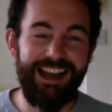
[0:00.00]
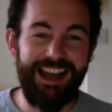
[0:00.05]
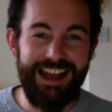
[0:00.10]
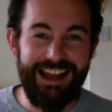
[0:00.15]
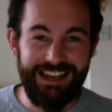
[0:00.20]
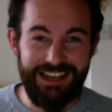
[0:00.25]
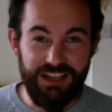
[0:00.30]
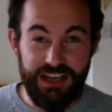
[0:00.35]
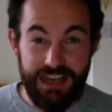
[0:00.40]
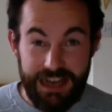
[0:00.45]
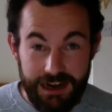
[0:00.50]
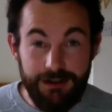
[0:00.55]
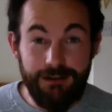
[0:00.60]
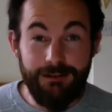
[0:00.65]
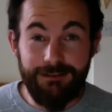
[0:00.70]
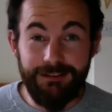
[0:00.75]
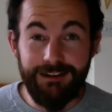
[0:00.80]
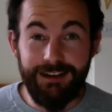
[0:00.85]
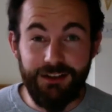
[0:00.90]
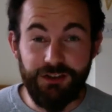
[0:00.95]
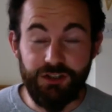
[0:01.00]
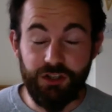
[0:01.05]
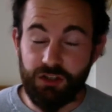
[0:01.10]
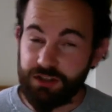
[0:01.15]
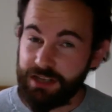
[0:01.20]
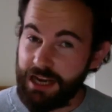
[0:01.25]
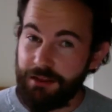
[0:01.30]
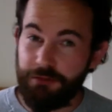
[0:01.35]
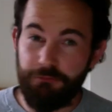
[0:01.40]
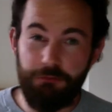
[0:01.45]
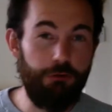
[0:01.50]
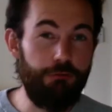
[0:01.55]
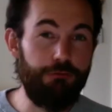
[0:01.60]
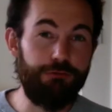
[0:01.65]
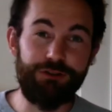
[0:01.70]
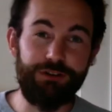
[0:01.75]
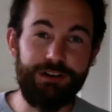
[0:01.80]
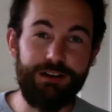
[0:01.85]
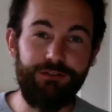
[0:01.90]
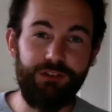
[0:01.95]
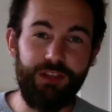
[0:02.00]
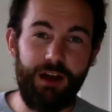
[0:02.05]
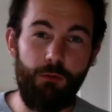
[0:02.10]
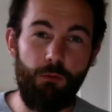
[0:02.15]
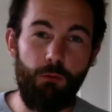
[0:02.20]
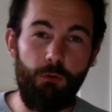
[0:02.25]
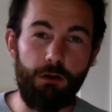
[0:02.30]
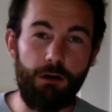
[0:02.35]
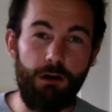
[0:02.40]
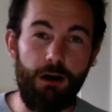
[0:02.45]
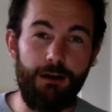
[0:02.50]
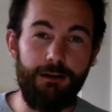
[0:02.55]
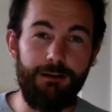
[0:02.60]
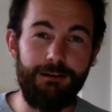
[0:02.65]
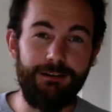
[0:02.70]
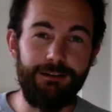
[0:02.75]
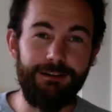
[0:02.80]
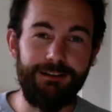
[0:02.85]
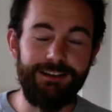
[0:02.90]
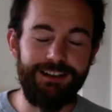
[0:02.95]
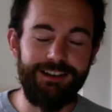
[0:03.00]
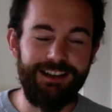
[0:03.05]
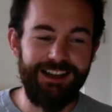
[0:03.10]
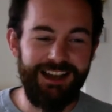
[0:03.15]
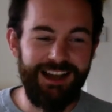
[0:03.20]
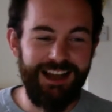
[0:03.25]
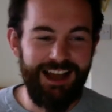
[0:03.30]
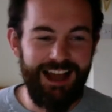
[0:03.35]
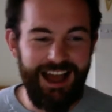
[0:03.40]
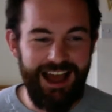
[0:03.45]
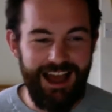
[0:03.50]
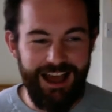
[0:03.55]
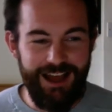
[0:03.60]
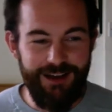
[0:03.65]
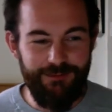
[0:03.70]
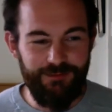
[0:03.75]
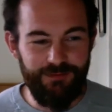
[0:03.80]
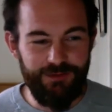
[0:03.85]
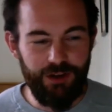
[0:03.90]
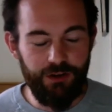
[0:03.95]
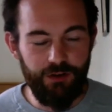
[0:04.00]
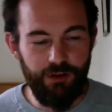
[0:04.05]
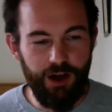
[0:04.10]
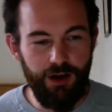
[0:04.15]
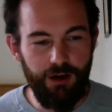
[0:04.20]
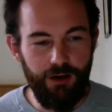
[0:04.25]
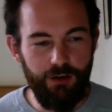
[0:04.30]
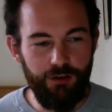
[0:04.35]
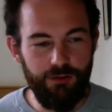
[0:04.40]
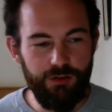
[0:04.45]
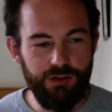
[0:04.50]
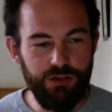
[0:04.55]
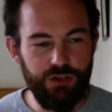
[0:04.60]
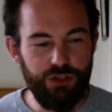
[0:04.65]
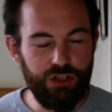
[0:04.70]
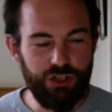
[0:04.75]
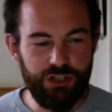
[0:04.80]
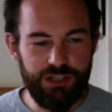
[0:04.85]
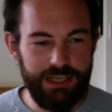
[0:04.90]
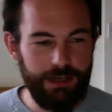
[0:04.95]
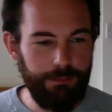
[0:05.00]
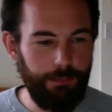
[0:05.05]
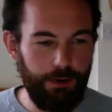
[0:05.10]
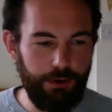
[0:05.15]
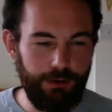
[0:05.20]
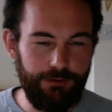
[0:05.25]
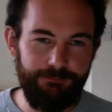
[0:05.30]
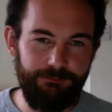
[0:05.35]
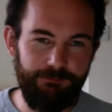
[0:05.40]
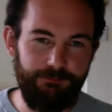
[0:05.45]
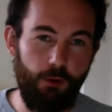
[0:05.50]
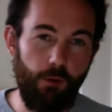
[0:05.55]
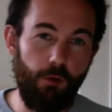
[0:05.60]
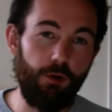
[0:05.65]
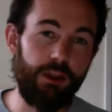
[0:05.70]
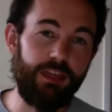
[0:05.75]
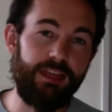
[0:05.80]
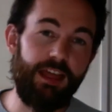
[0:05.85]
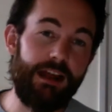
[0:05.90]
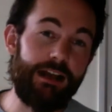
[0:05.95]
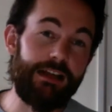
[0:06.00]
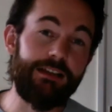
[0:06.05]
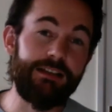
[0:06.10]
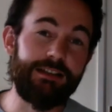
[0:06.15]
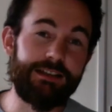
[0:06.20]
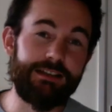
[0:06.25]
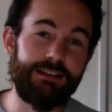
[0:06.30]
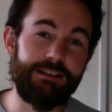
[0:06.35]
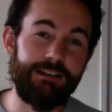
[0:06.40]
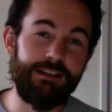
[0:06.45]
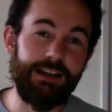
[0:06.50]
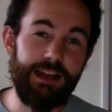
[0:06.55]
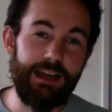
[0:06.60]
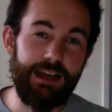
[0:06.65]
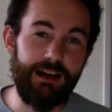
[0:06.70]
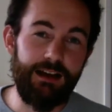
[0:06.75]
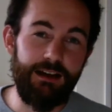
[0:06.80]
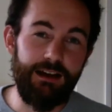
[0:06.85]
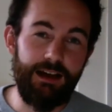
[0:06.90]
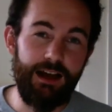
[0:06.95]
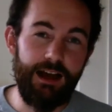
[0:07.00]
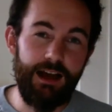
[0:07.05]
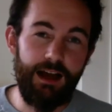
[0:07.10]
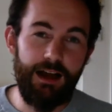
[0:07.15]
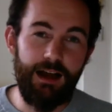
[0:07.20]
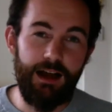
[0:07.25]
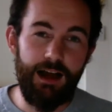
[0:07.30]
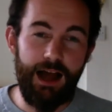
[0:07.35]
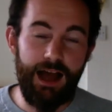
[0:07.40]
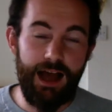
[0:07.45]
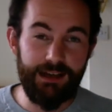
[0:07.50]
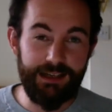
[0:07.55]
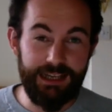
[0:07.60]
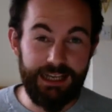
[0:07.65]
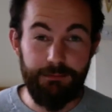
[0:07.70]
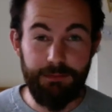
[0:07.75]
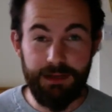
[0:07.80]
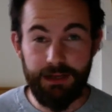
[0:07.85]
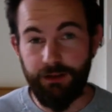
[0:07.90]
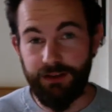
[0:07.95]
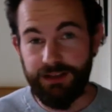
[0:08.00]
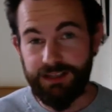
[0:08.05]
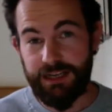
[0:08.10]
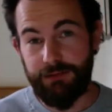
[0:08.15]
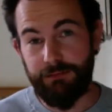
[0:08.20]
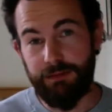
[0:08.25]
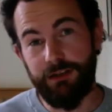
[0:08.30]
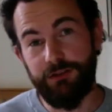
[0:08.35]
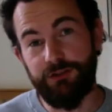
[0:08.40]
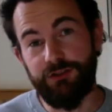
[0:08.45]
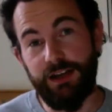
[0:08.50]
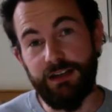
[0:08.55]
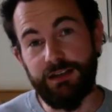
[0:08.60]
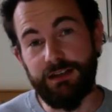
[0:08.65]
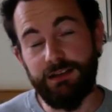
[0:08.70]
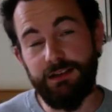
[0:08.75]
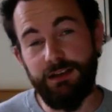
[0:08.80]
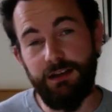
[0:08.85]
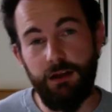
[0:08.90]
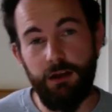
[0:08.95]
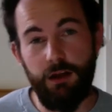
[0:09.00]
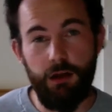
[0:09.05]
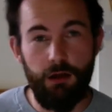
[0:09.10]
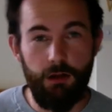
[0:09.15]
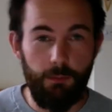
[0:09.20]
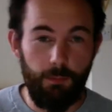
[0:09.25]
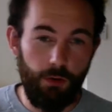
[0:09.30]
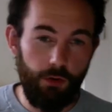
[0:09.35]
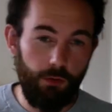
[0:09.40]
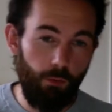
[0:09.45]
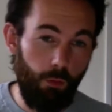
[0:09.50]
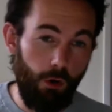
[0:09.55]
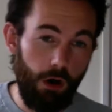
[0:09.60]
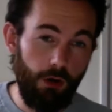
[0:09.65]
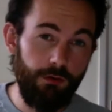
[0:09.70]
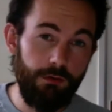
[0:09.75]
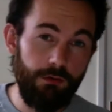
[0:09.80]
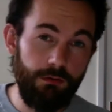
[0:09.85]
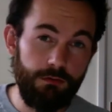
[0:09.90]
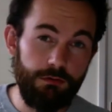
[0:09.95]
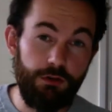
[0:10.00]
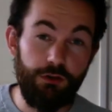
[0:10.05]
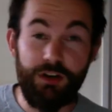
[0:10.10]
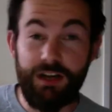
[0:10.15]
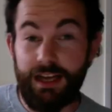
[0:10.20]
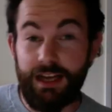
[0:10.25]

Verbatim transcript: in a year and just say the rosary for that 1 hour, you just need to put 4 things and email this email address. Put 1, your